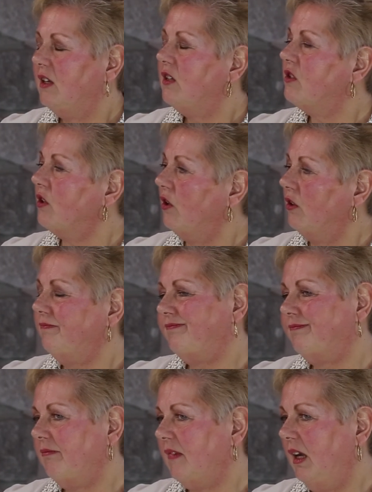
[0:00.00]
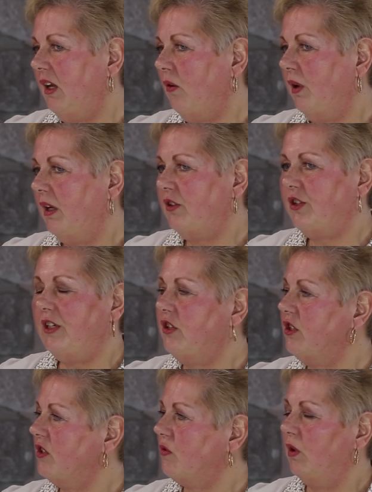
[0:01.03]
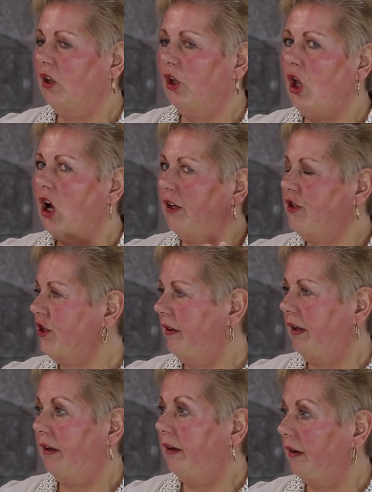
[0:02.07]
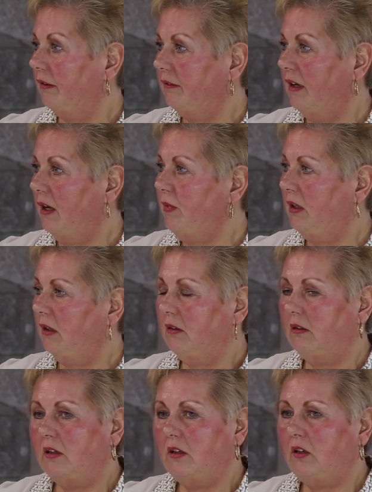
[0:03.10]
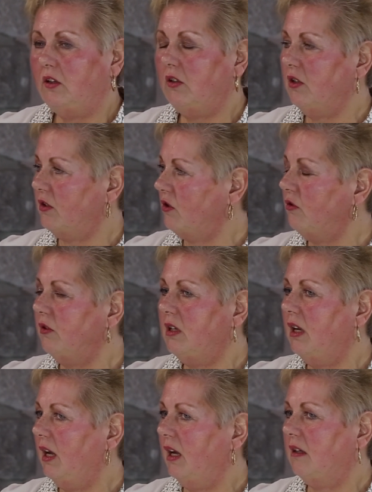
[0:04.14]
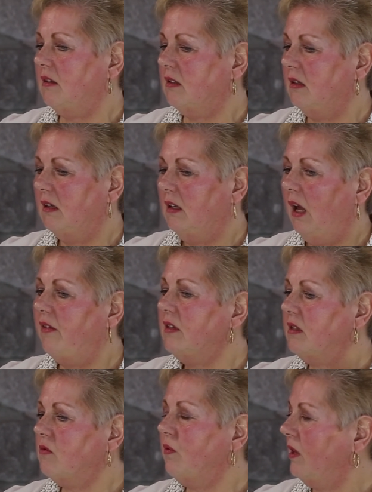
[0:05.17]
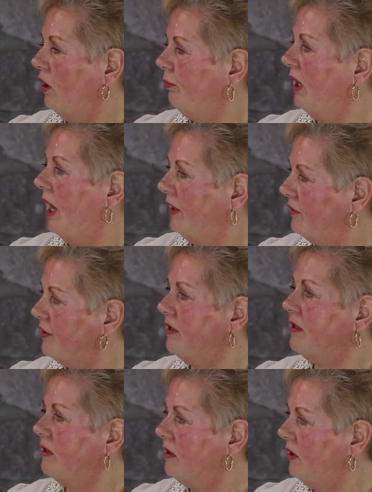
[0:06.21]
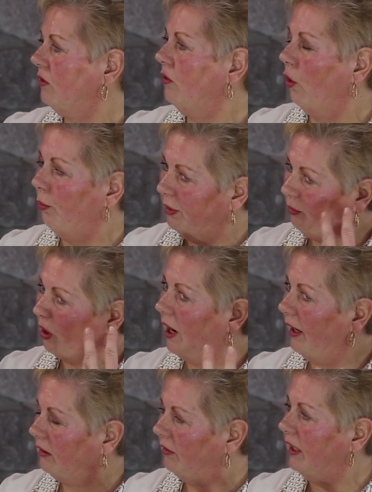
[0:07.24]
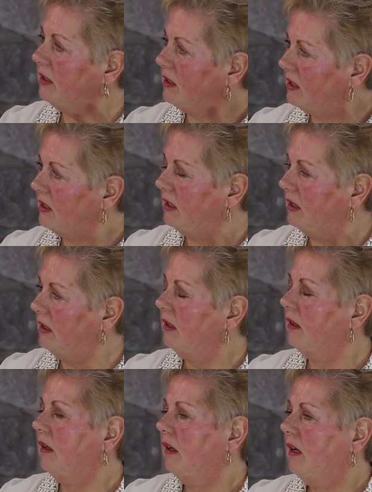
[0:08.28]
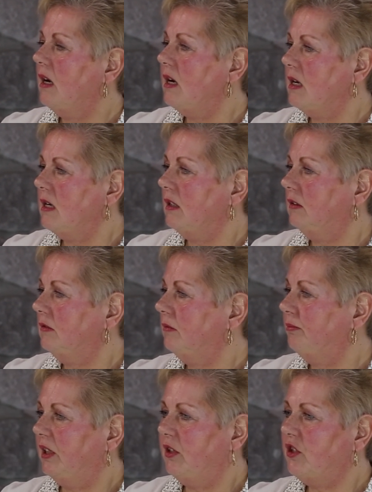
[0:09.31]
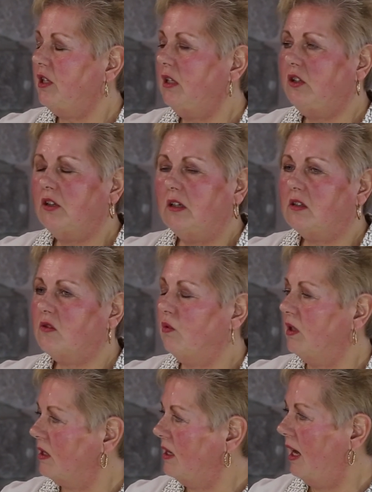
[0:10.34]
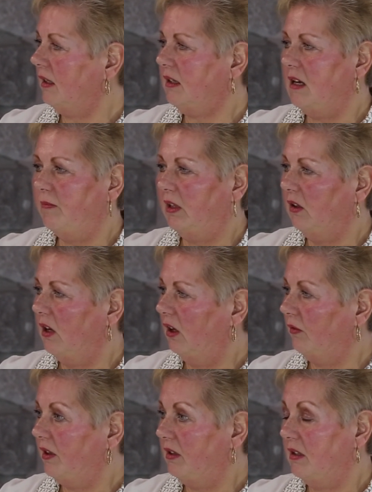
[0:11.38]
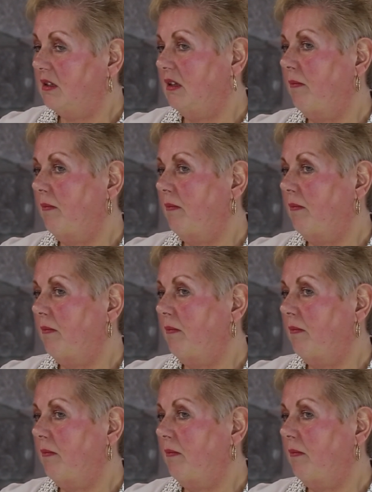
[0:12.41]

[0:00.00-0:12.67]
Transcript: So anyway, she just would launch in the air. I mean, just could not. And this is without blinders. This is, open bridle. They can see. But she just was not coming along with this.